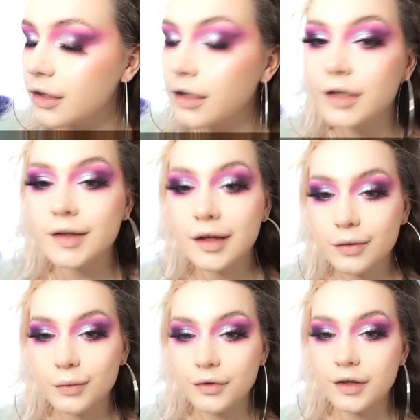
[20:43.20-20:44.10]
because I
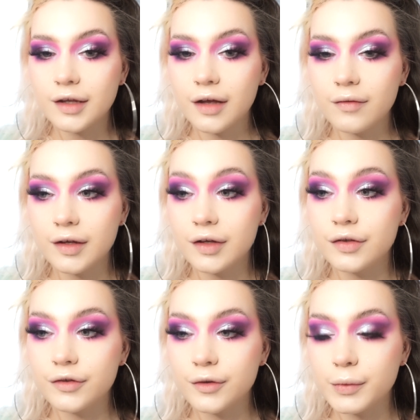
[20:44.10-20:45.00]
don't want to have like a
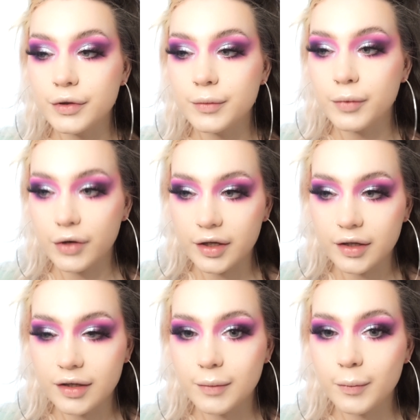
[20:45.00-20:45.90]
super bright